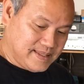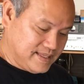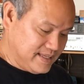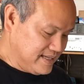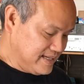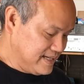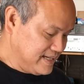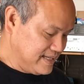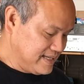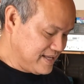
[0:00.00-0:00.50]

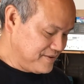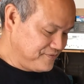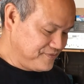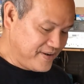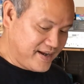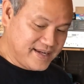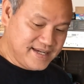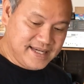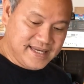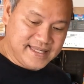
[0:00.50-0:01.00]
and I
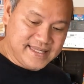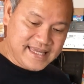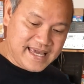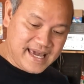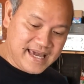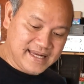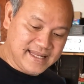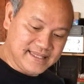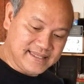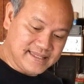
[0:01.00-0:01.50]
finally
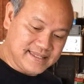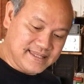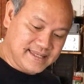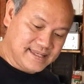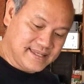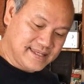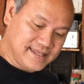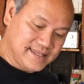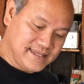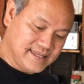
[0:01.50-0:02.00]
got it.
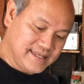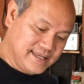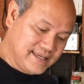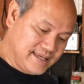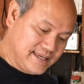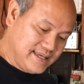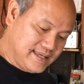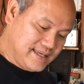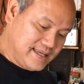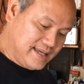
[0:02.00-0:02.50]

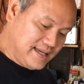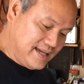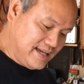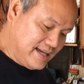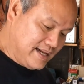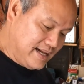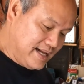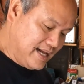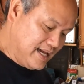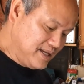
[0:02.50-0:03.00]

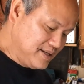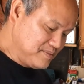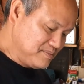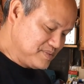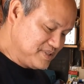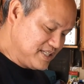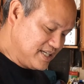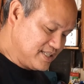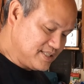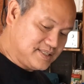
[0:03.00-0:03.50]
I
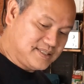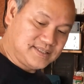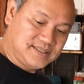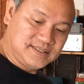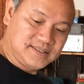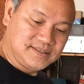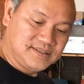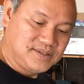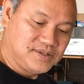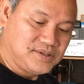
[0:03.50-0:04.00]
am
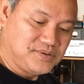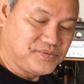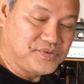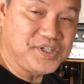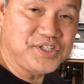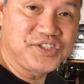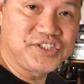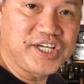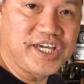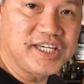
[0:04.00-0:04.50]
just
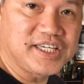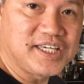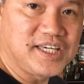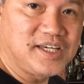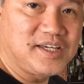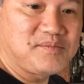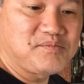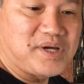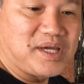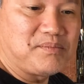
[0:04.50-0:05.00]

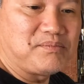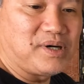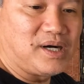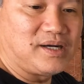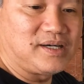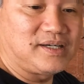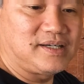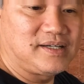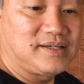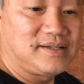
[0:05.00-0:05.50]
rechecking my
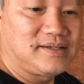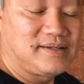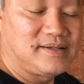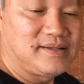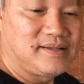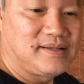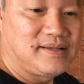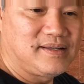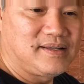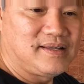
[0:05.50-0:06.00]
bar.
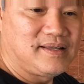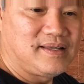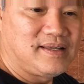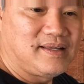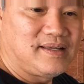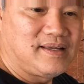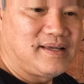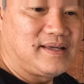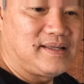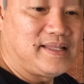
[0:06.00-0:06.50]

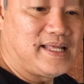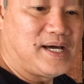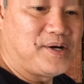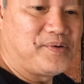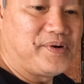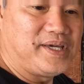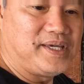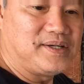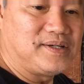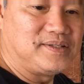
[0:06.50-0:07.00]
That
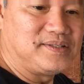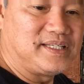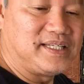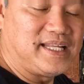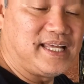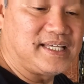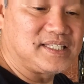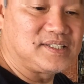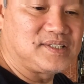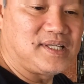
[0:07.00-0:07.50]
way on the
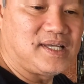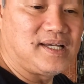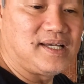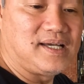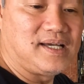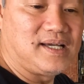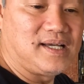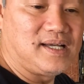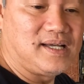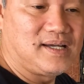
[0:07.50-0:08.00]
next
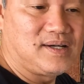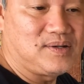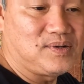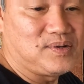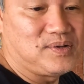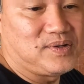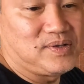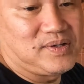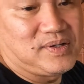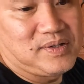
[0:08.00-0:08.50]

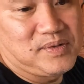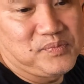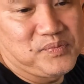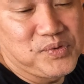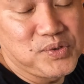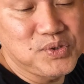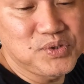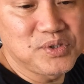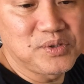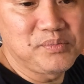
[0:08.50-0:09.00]
or
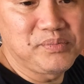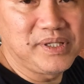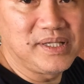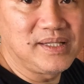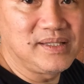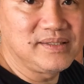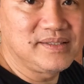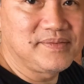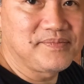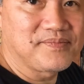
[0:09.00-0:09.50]
future
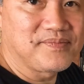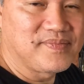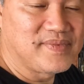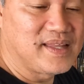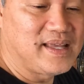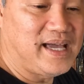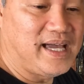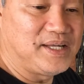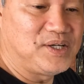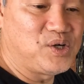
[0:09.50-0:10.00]
build,
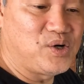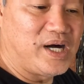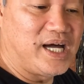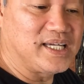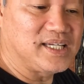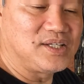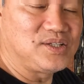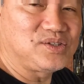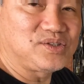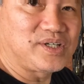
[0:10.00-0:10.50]
I know I
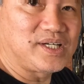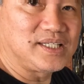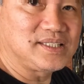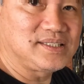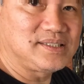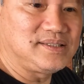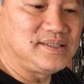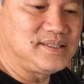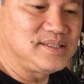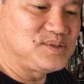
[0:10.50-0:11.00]
can
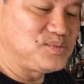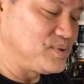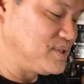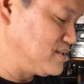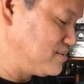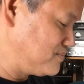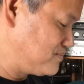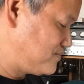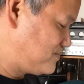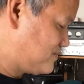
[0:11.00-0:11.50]
trust this one.